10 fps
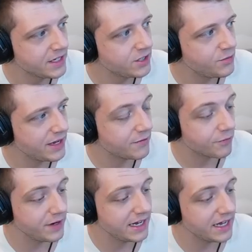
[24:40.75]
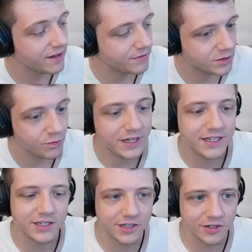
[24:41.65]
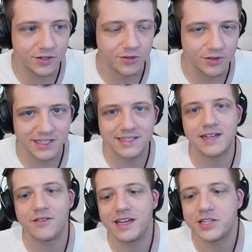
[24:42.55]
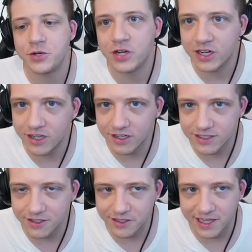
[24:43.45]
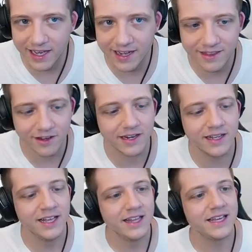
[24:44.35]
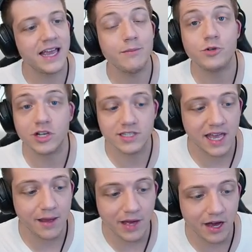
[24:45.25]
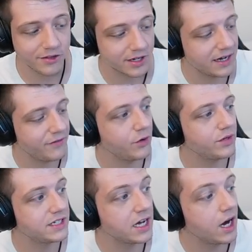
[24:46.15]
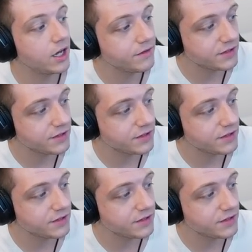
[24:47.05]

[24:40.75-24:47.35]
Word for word: do we get free gifts we do this is how they get you hooked okay they're gonna the game just came out they're gonna give you a ton of